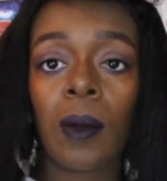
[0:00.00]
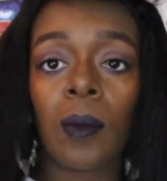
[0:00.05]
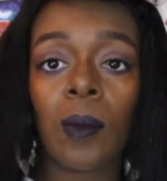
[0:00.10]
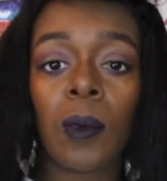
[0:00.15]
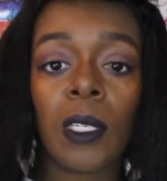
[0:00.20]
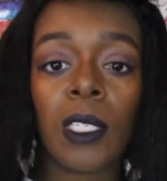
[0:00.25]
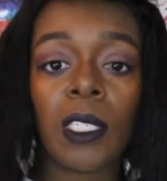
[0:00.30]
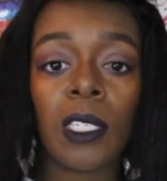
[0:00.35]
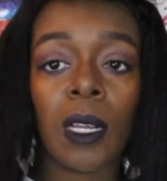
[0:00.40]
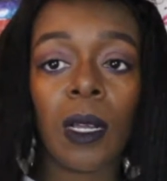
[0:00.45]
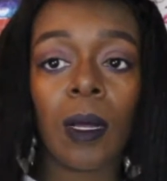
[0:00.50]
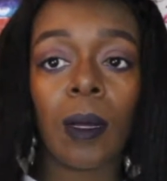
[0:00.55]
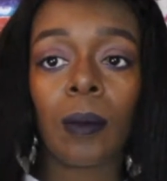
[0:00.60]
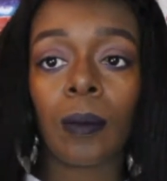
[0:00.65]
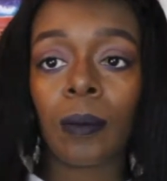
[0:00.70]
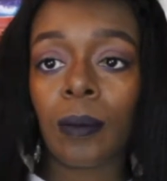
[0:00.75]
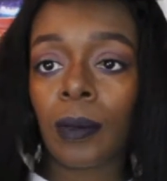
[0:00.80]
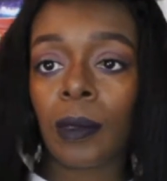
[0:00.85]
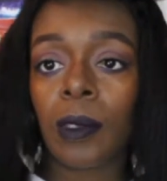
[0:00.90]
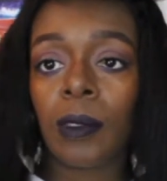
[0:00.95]
which
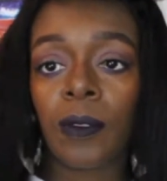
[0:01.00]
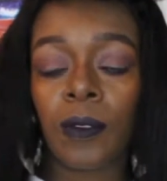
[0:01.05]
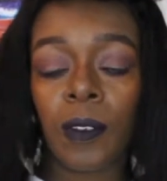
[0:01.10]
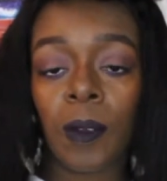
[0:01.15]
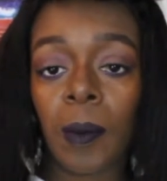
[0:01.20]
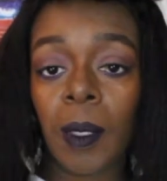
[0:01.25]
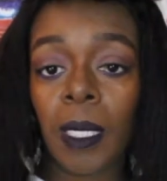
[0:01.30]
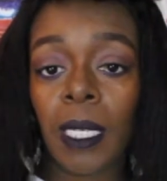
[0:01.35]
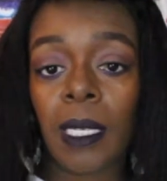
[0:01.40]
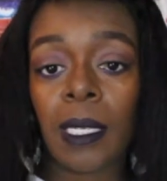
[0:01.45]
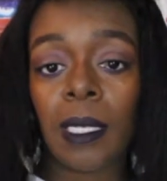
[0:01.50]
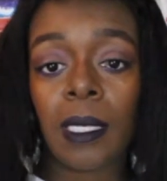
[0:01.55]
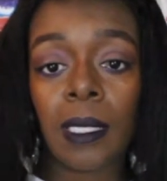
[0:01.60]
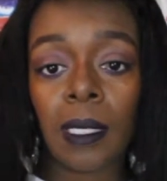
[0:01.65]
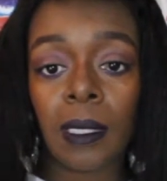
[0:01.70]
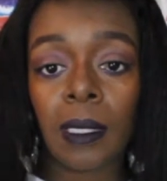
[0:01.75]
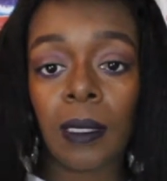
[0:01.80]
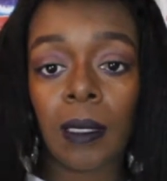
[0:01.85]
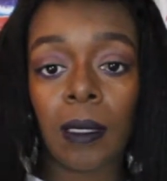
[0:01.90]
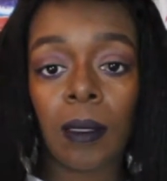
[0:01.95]
for
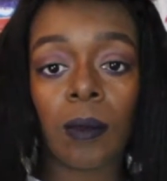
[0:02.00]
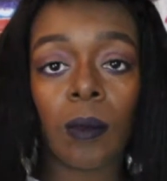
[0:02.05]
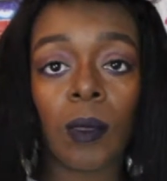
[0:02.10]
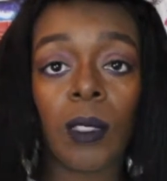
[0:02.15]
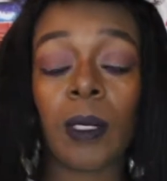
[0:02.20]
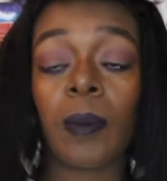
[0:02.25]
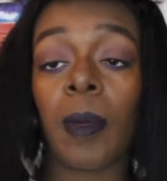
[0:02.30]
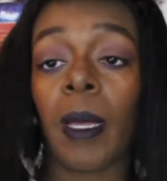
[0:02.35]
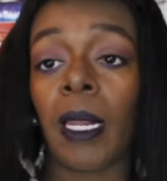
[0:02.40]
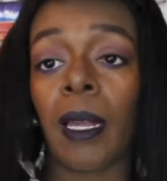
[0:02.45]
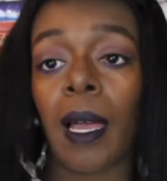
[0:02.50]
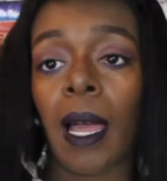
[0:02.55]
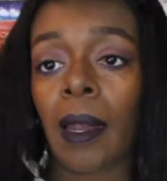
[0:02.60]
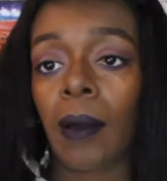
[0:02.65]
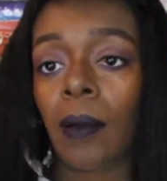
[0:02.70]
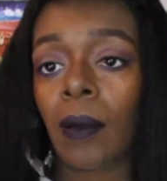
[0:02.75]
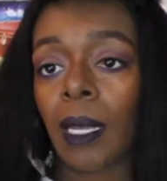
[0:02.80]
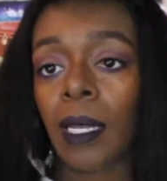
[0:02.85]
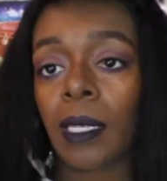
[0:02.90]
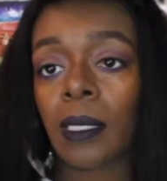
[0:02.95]
me was better. I
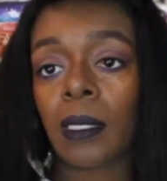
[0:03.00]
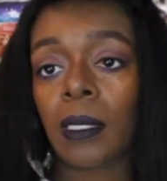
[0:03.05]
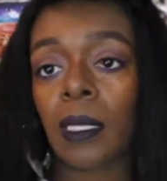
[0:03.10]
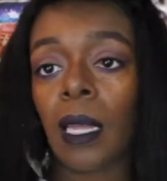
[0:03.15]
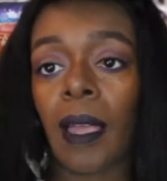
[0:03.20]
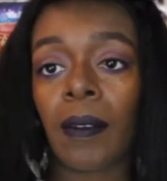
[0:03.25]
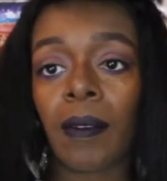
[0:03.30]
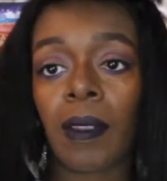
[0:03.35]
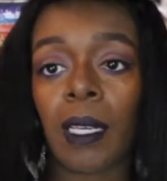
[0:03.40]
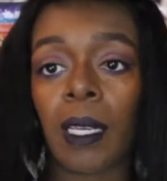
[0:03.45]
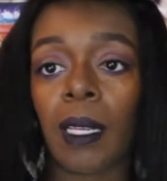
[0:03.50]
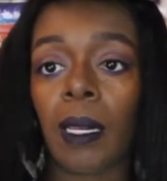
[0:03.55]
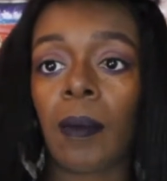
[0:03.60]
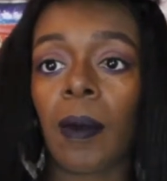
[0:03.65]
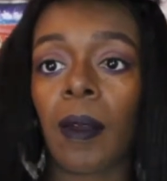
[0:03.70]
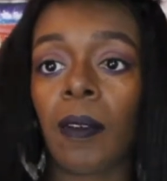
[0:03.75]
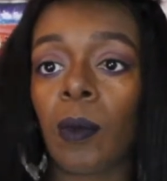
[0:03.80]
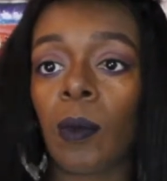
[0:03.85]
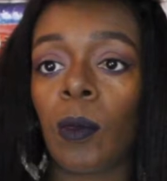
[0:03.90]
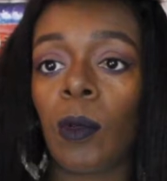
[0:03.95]
don't like to have to get
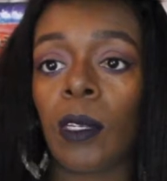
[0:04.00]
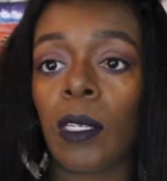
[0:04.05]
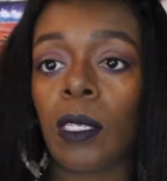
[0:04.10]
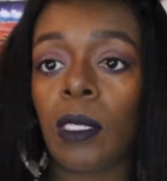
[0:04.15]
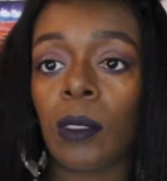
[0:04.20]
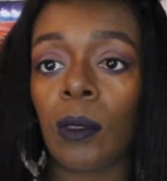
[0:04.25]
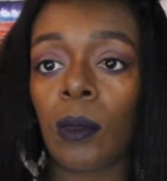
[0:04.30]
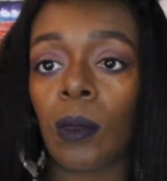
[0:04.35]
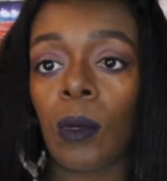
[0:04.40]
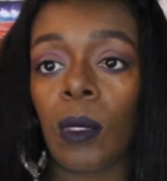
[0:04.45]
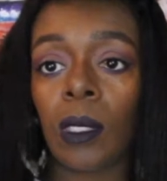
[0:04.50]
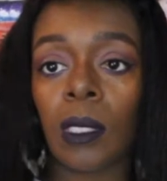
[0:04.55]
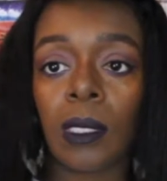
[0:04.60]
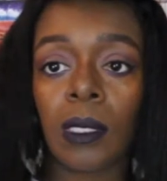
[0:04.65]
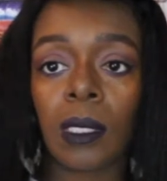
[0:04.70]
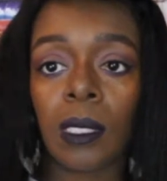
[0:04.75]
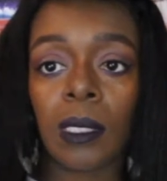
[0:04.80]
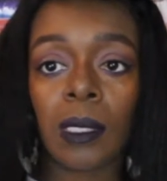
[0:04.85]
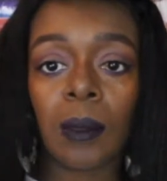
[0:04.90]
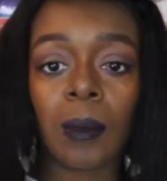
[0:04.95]
up every morning and do all these
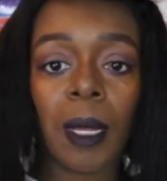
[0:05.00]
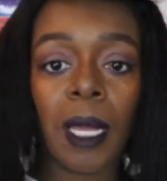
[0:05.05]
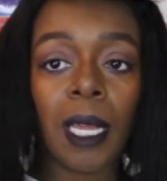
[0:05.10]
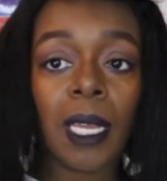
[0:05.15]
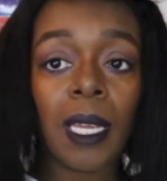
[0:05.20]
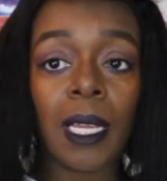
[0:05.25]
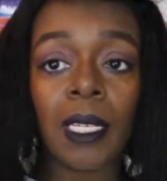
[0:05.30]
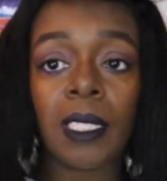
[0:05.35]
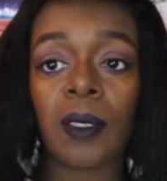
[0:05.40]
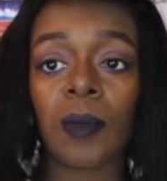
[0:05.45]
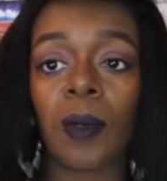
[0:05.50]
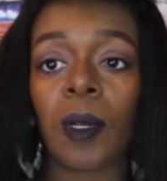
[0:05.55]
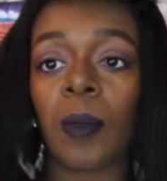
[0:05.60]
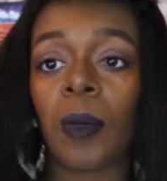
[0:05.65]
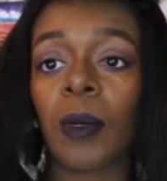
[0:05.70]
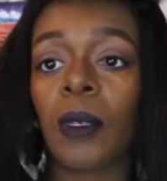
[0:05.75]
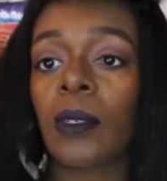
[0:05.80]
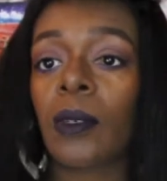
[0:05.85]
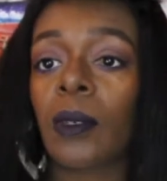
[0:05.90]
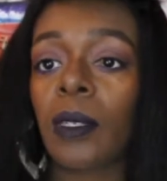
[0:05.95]
things to my hair. I just want to
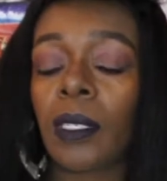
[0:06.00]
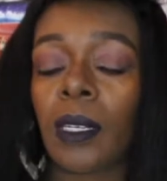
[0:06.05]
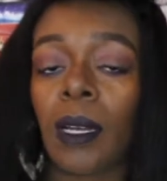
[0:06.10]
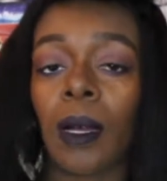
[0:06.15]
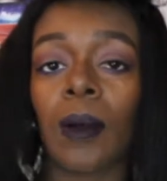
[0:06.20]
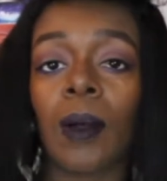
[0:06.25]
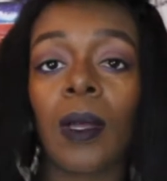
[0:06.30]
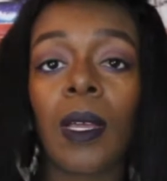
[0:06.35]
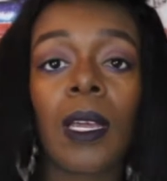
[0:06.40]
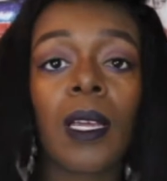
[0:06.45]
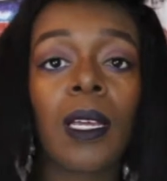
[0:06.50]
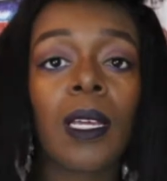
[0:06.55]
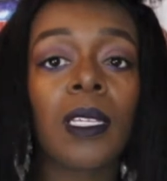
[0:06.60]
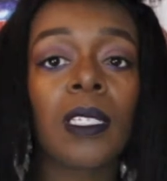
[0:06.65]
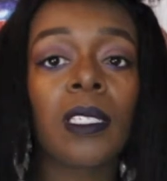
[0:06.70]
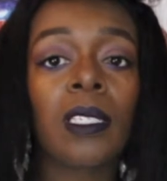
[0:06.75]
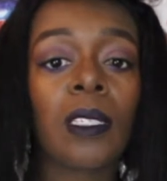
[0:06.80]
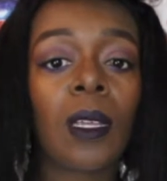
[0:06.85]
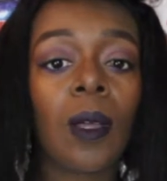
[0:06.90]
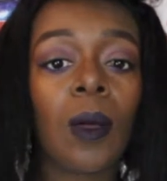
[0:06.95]
put it on and go.
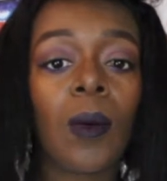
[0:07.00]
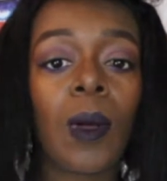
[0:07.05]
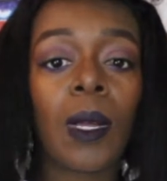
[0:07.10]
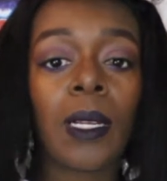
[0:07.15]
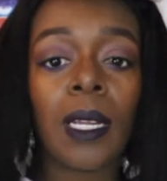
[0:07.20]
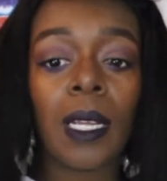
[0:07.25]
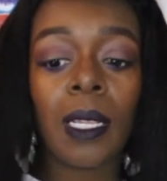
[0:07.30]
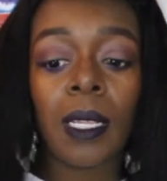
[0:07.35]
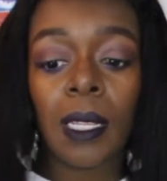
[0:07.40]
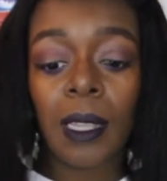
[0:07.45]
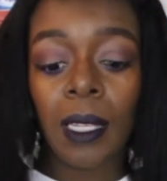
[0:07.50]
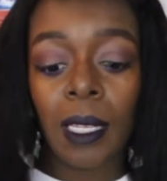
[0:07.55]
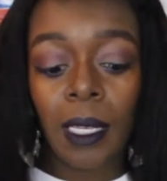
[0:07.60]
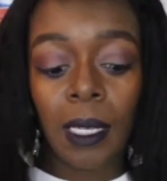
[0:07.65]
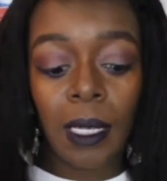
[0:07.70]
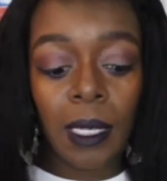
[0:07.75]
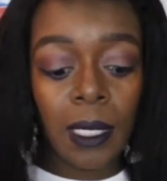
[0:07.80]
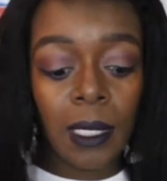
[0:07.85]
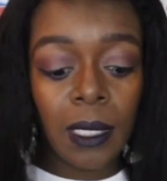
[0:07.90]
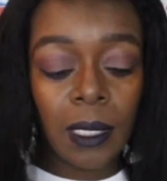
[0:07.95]
So another
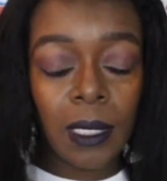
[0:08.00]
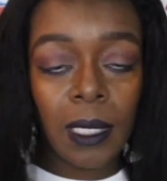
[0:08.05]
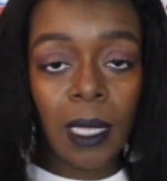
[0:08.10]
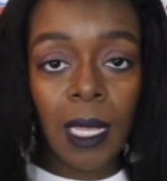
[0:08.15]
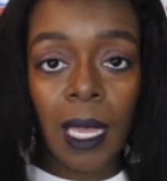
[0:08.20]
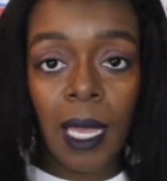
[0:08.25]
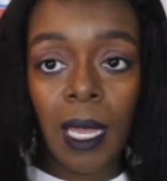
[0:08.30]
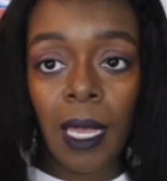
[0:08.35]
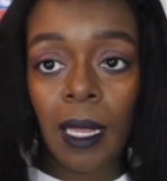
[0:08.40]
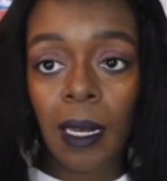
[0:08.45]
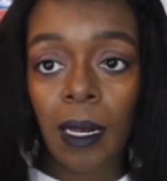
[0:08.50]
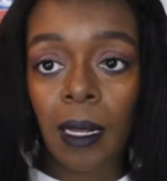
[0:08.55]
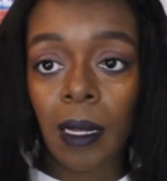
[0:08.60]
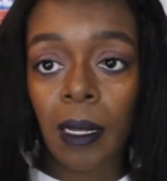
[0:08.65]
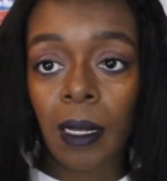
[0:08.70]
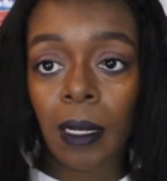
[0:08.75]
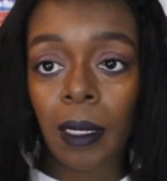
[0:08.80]
thing is that